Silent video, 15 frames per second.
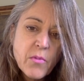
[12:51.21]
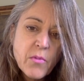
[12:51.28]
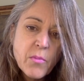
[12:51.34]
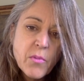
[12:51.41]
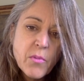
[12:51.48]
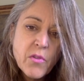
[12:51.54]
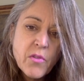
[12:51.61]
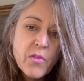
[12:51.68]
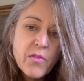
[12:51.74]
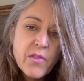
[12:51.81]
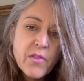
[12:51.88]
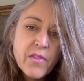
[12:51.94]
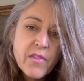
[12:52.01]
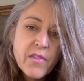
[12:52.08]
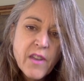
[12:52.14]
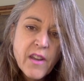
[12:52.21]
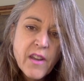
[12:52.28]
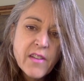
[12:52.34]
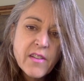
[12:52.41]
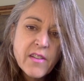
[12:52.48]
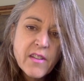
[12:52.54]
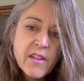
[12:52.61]
remove
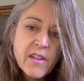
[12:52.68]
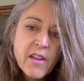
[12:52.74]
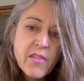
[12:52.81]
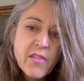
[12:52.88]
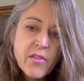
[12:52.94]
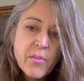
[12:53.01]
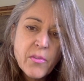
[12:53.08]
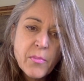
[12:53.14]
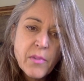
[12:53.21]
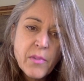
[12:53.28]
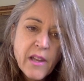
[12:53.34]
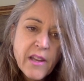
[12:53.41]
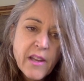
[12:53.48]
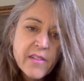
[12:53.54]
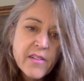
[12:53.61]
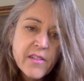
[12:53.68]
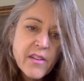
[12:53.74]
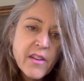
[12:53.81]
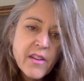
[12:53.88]
side cover plate.